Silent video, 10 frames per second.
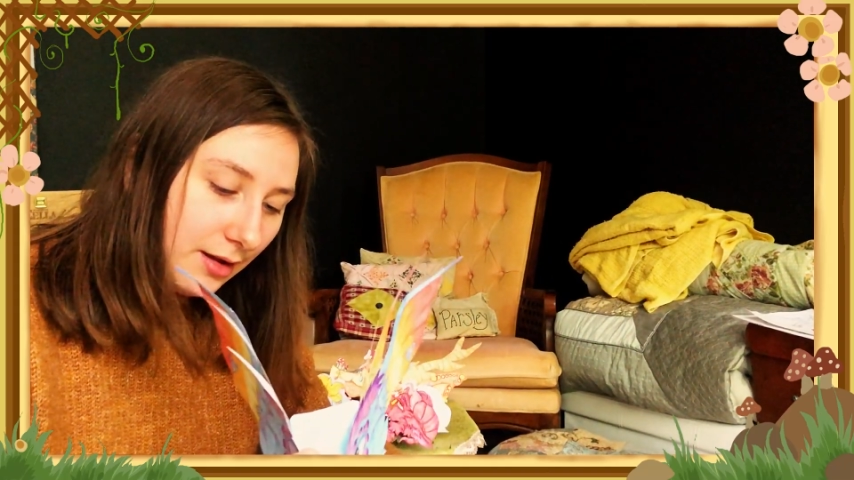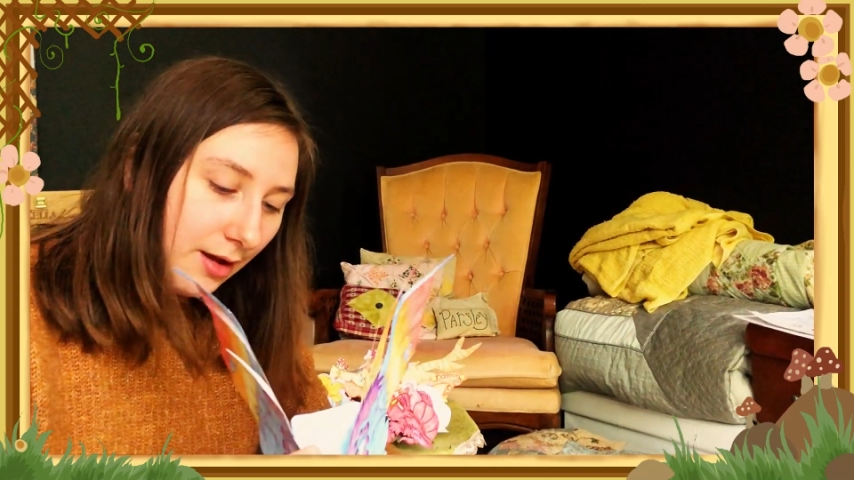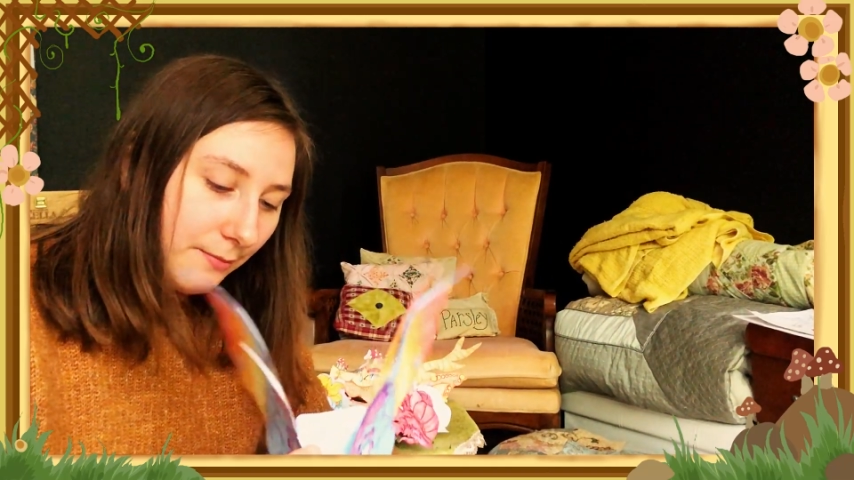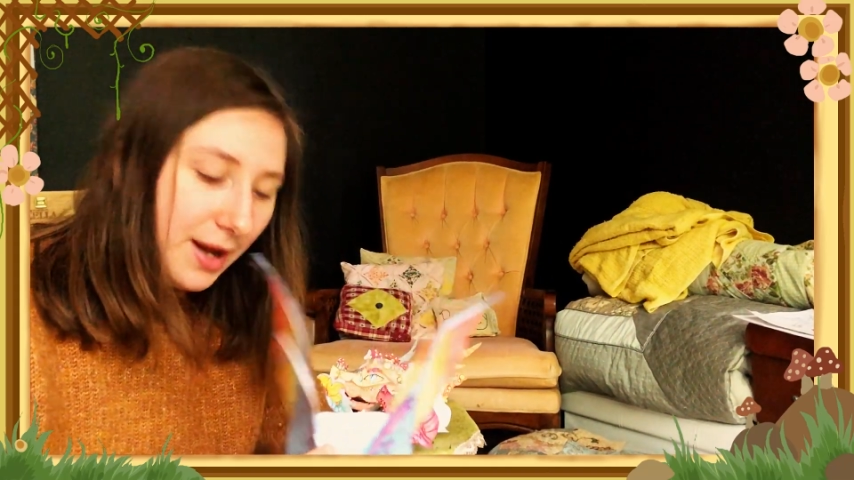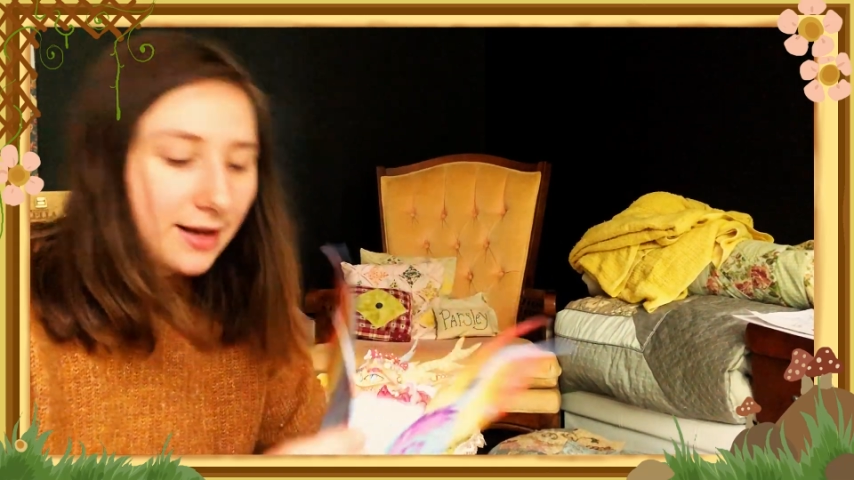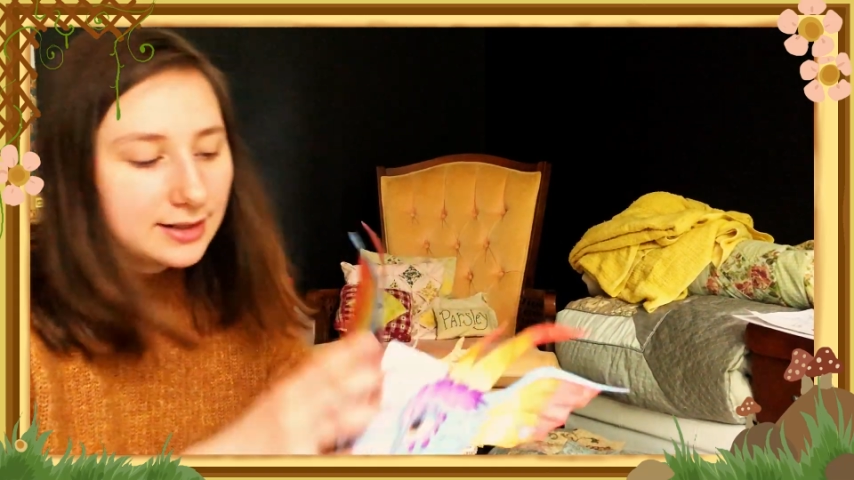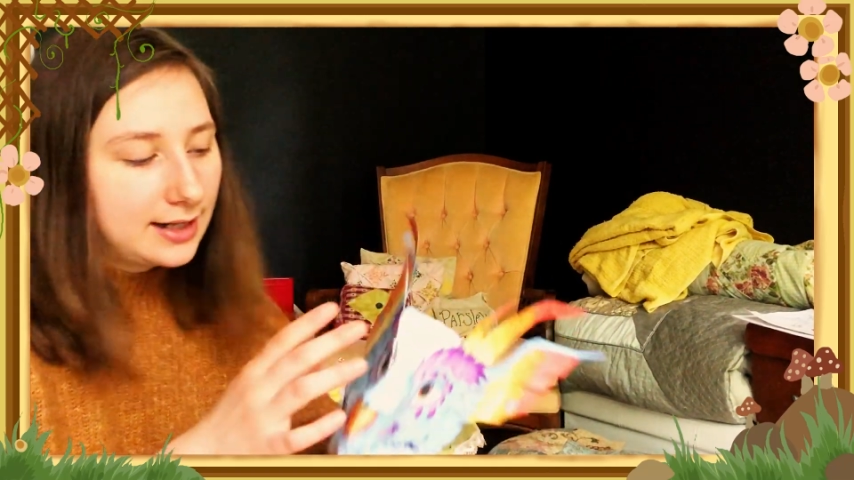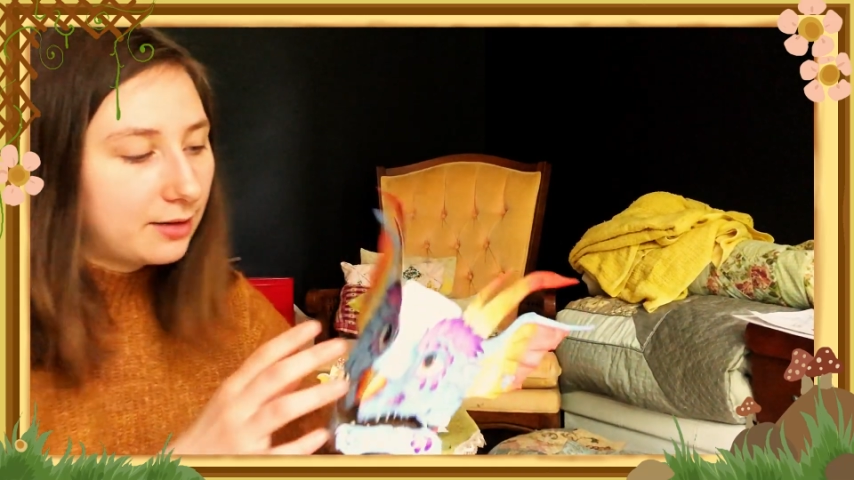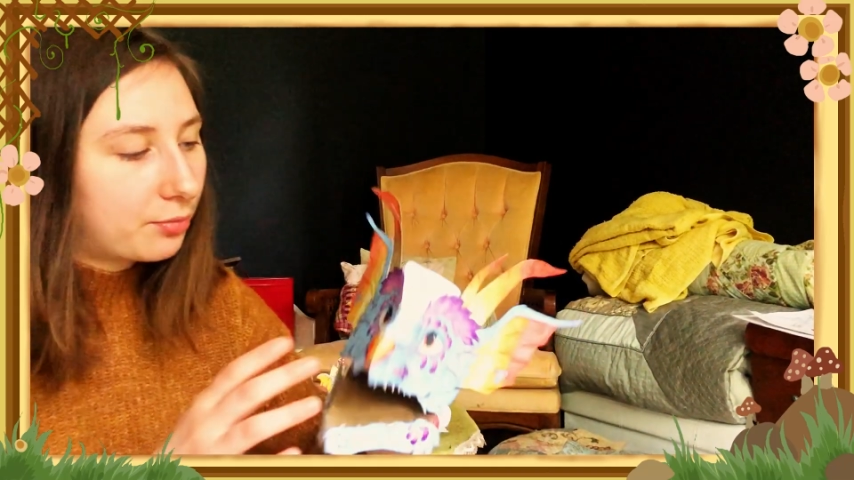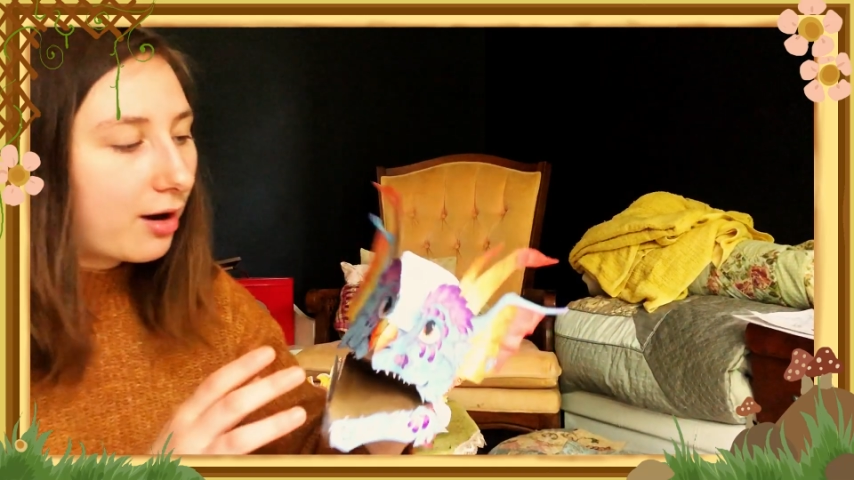
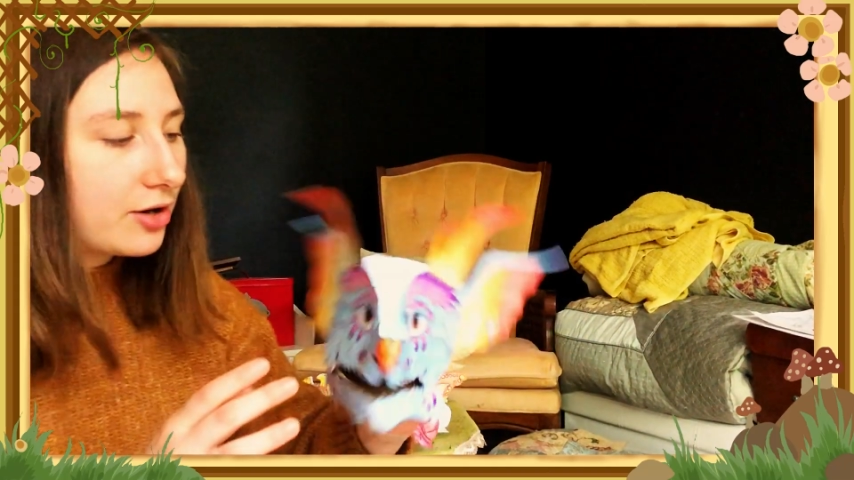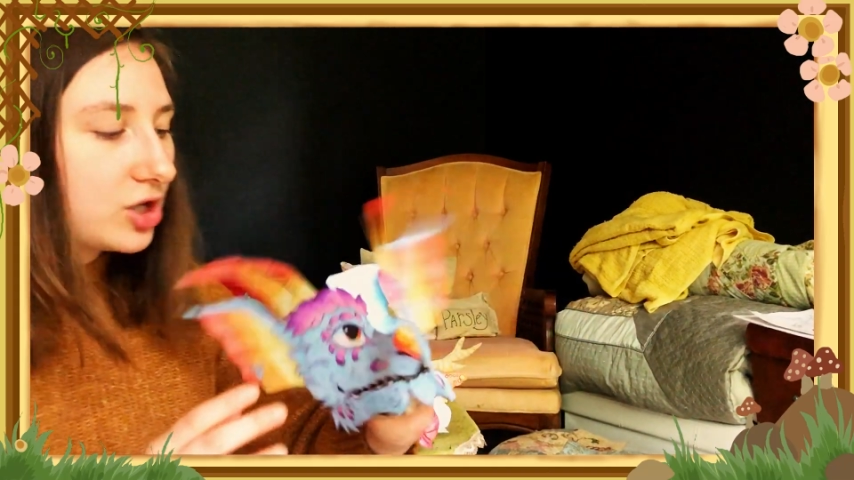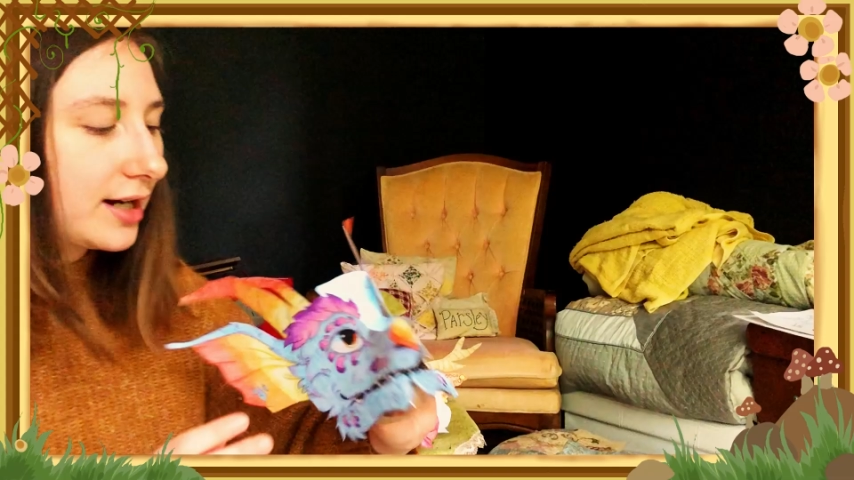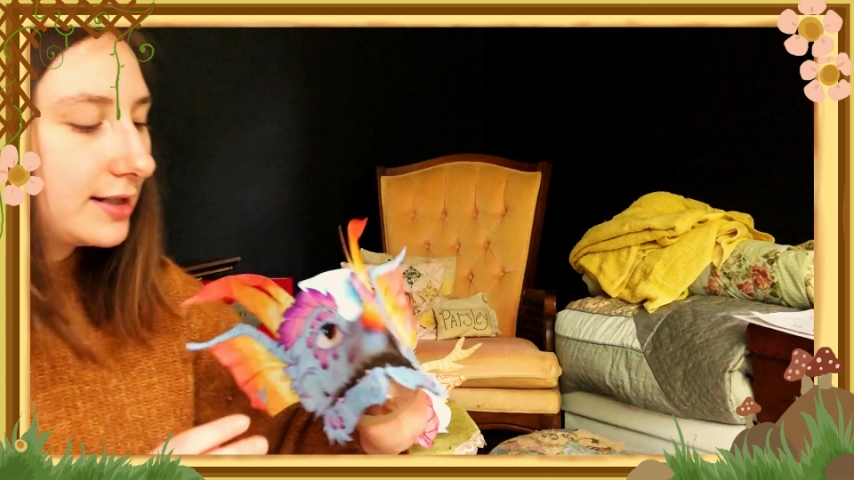abandoning project